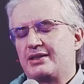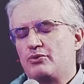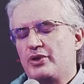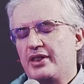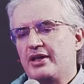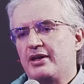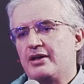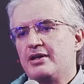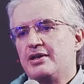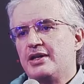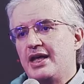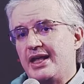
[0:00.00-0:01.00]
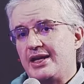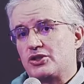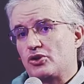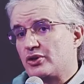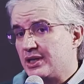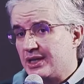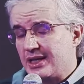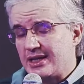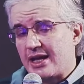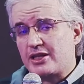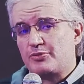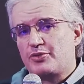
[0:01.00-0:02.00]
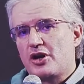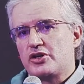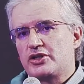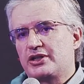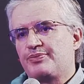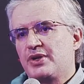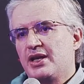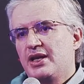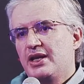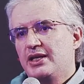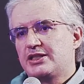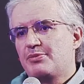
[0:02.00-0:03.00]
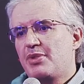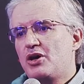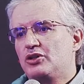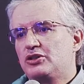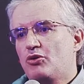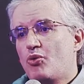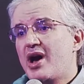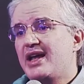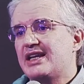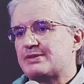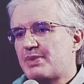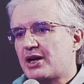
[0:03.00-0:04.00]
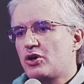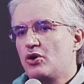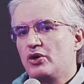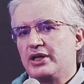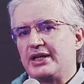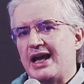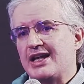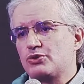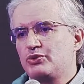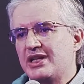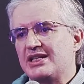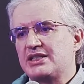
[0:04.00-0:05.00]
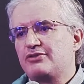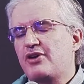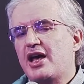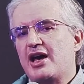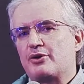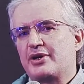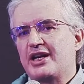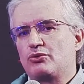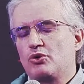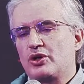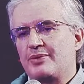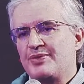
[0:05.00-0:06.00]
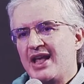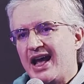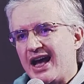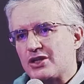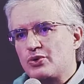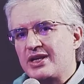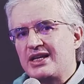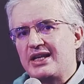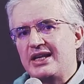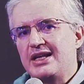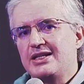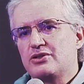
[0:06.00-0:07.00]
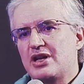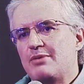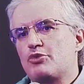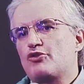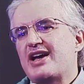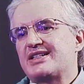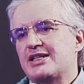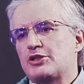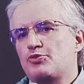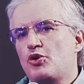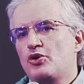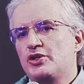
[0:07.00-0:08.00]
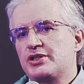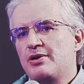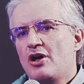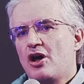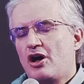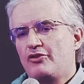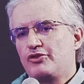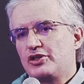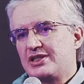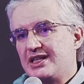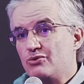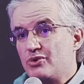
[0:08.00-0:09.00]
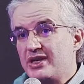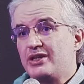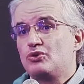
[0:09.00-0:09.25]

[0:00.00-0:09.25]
with Ericsson. Another project is about wireless backhauling. As we densify our network, as we increase the number of access points, obviously we need